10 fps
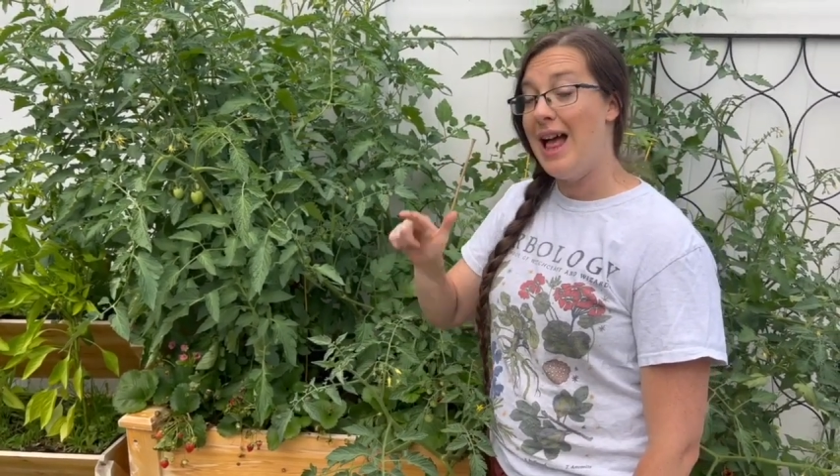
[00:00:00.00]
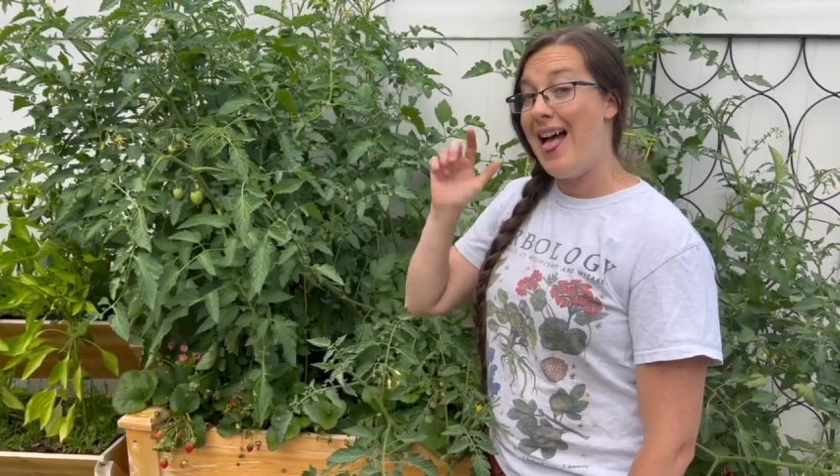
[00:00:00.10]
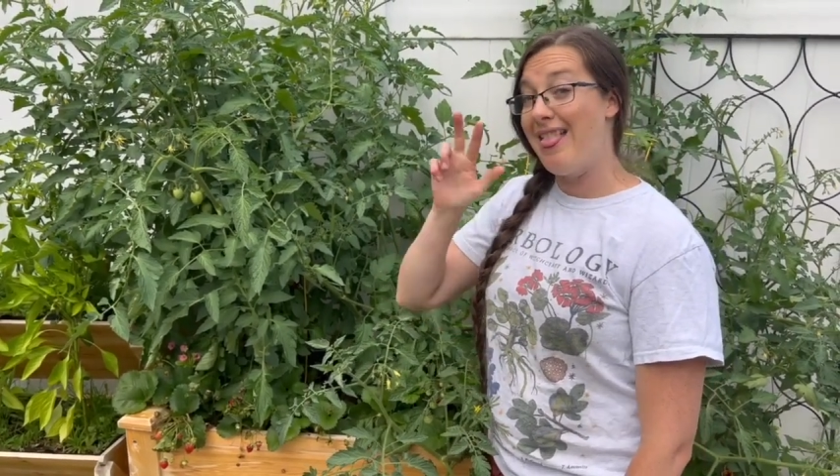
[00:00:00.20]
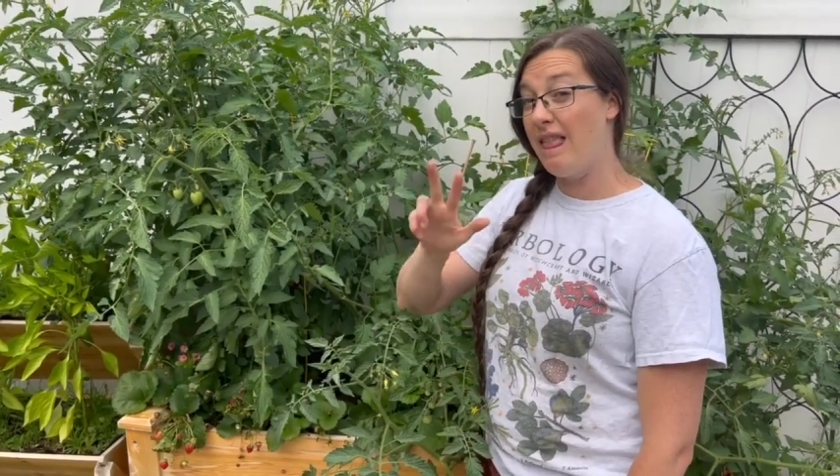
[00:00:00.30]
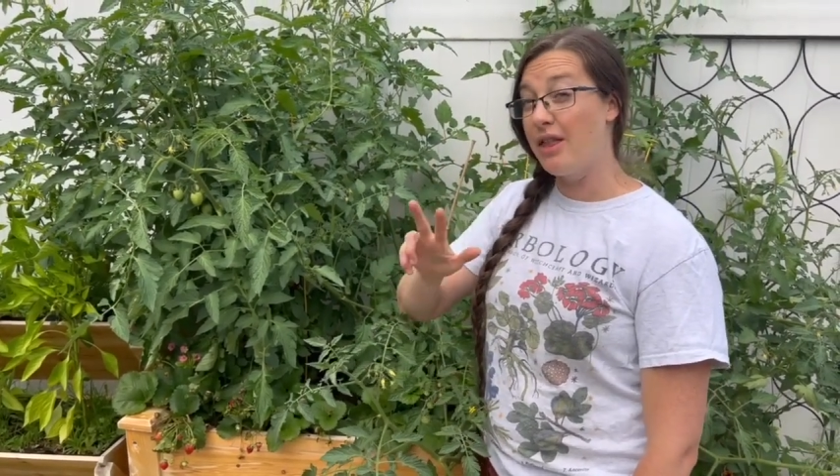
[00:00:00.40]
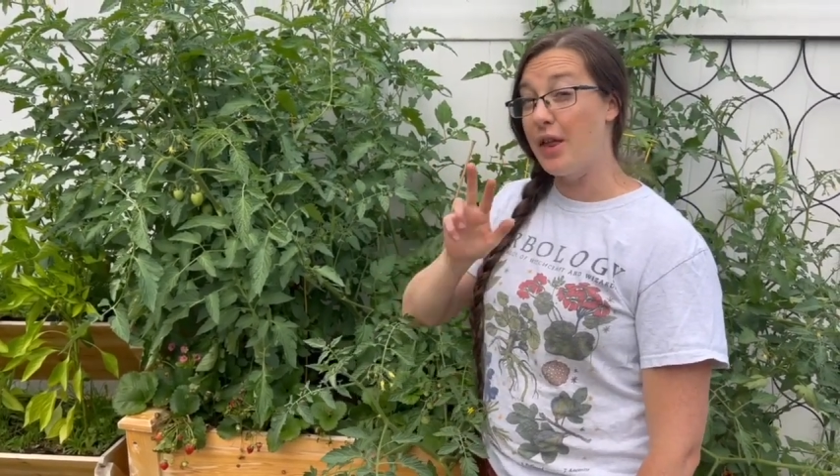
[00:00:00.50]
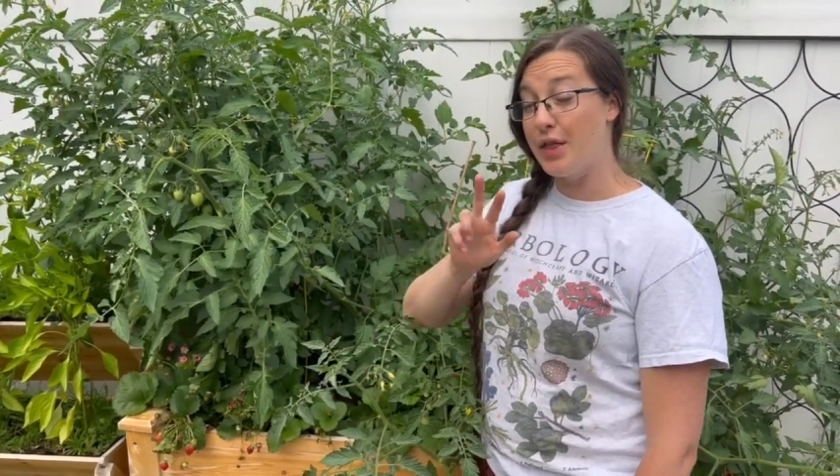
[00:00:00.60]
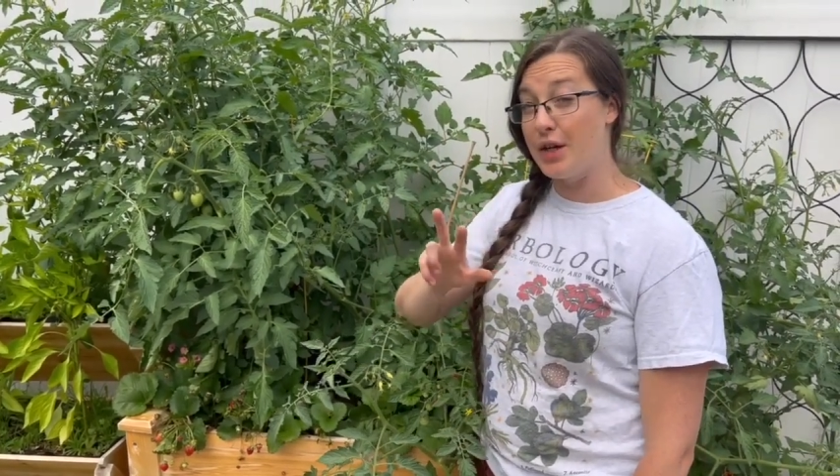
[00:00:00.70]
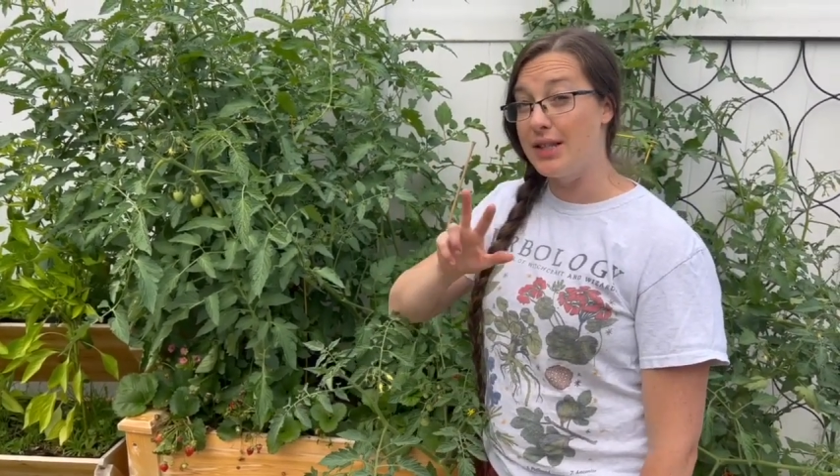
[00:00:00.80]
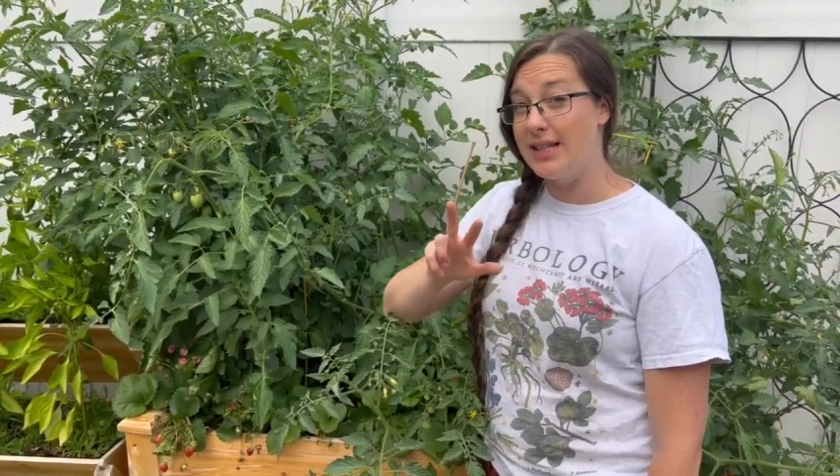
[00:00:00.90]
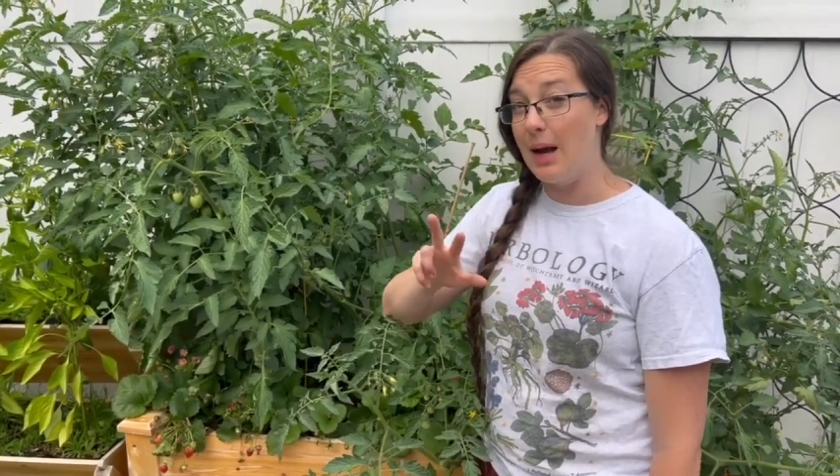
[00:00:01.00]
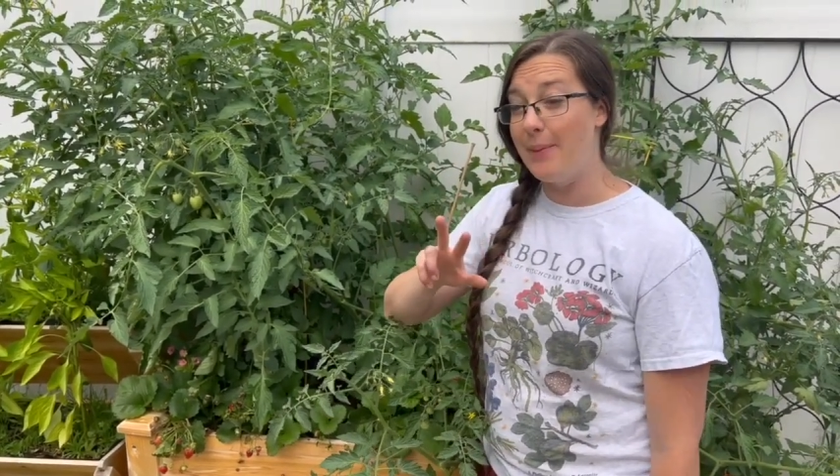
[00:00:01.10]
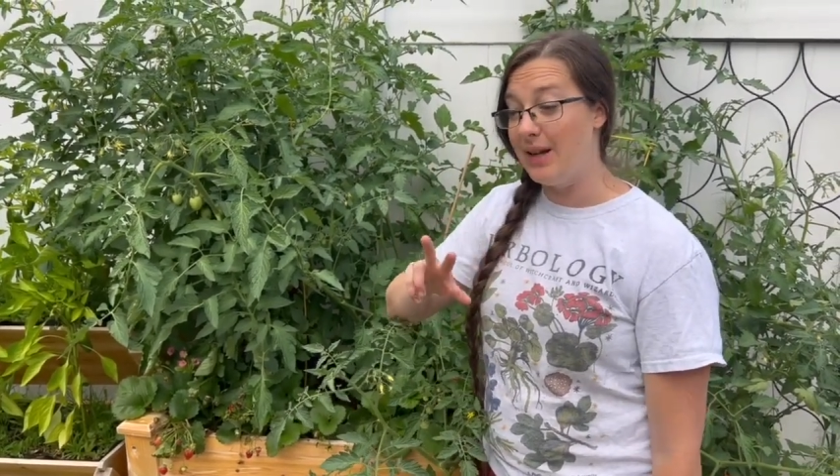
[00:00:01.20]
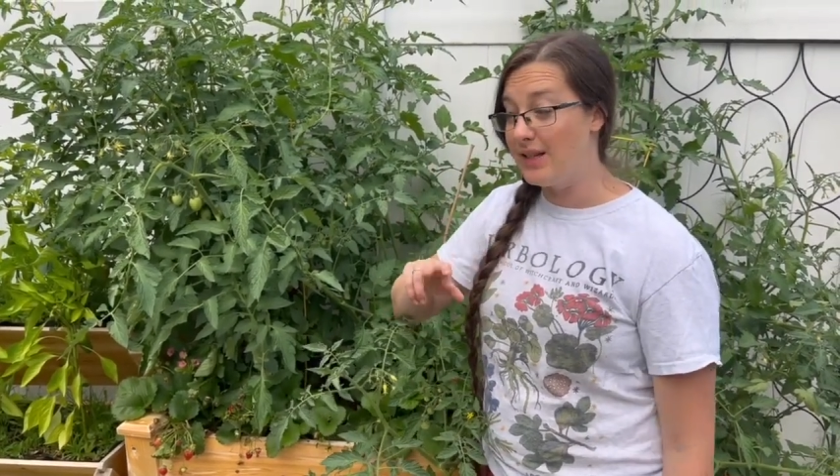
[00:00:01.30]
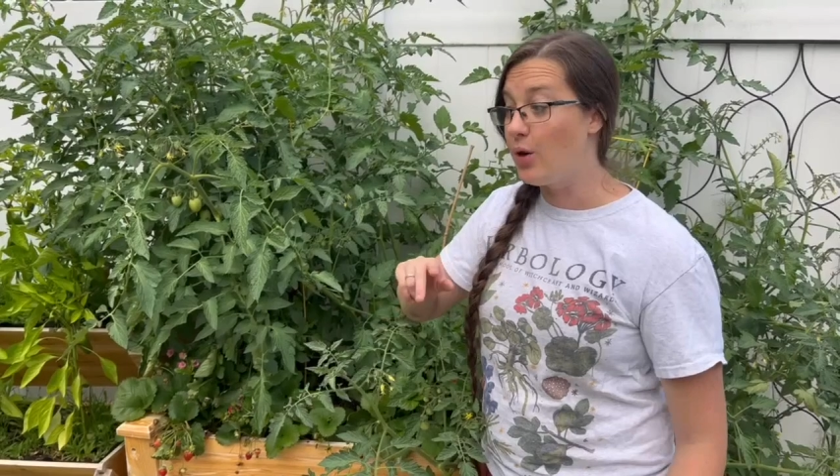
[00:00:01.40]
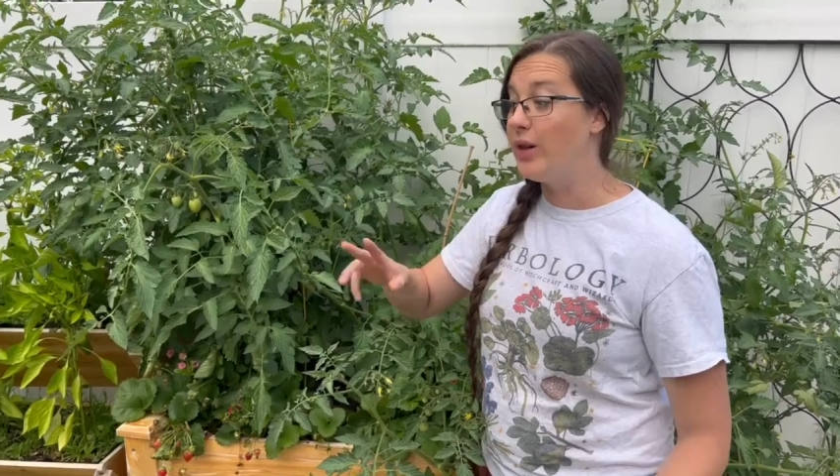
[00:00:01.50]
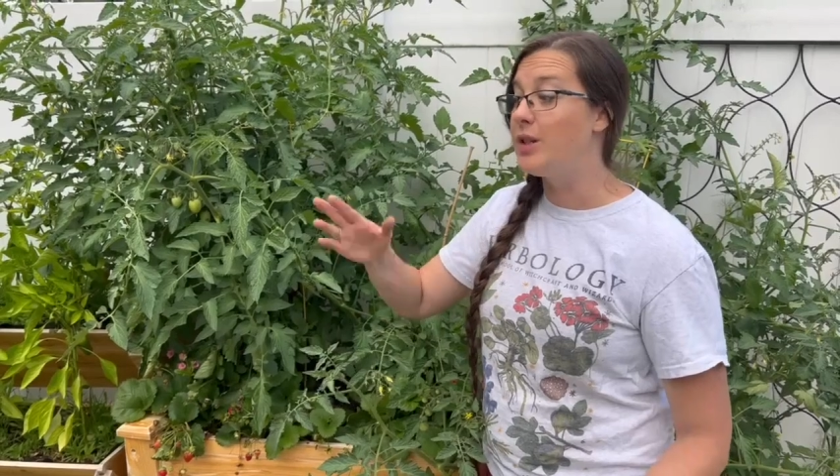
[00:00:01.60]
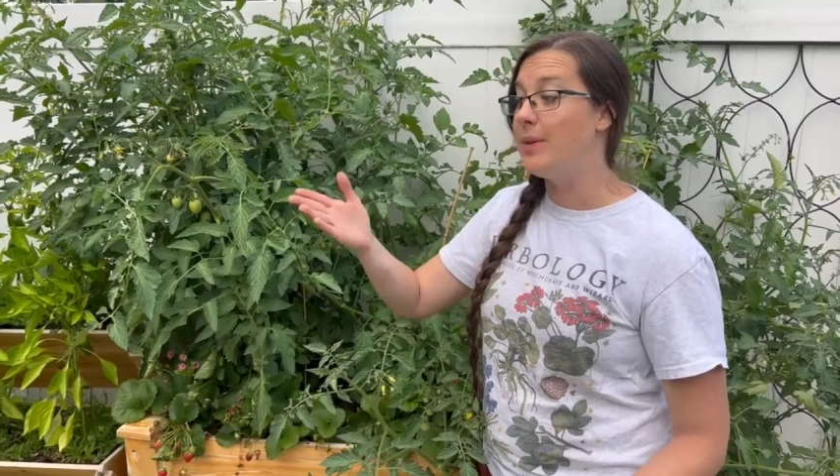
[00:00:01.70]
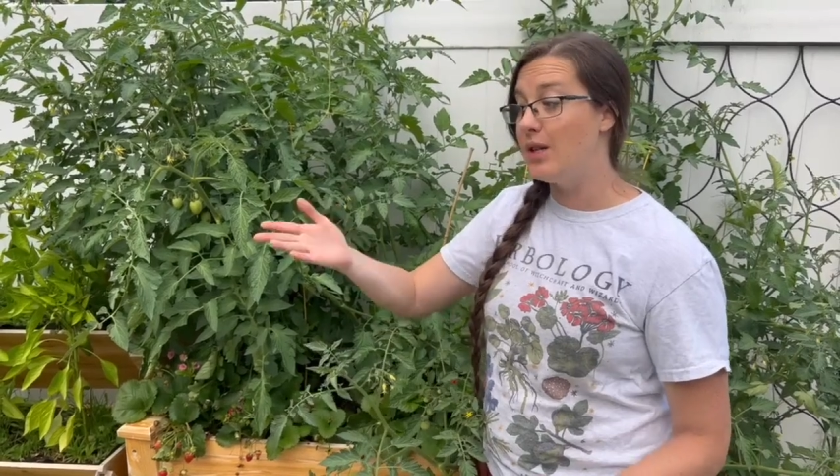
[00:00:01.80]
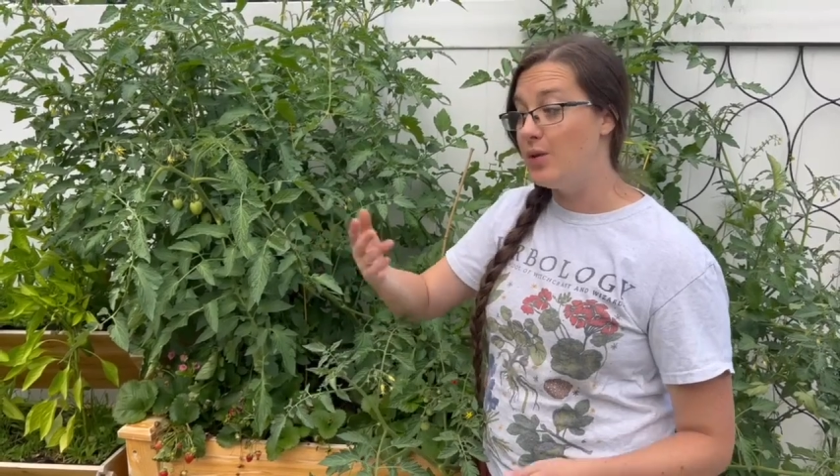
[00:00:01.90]
and then the third step is going to
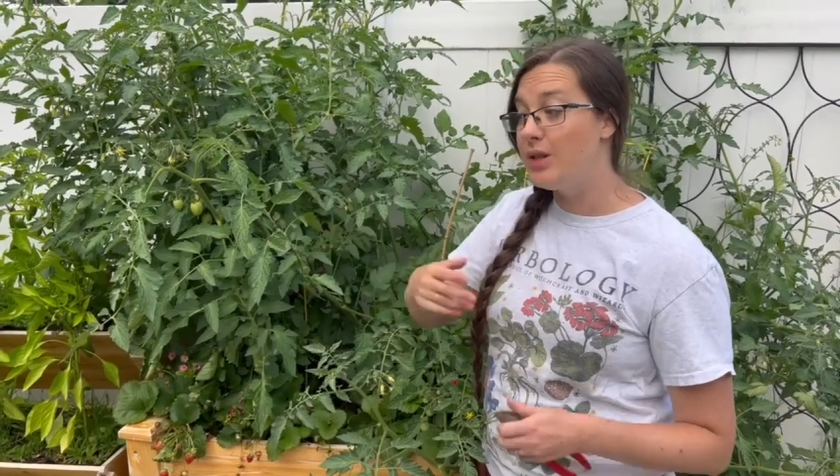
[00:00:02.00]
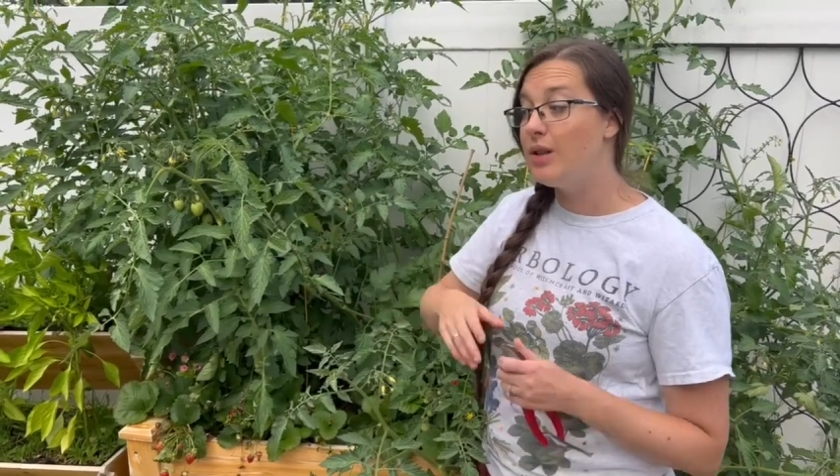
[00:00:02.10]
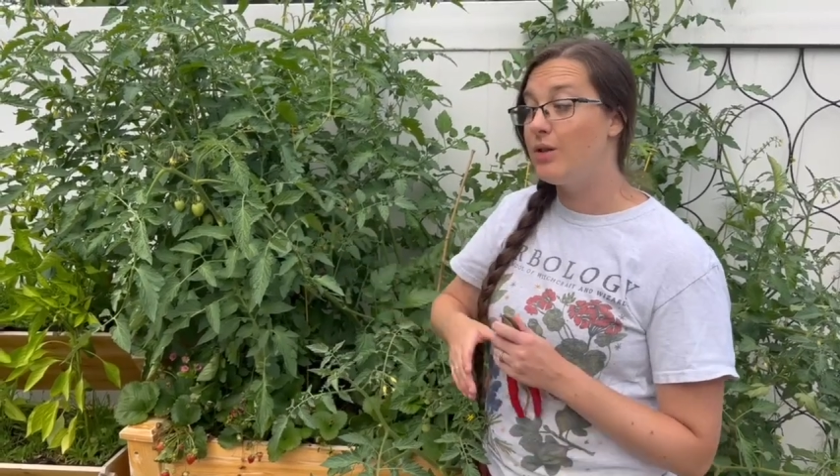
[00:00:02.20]
be using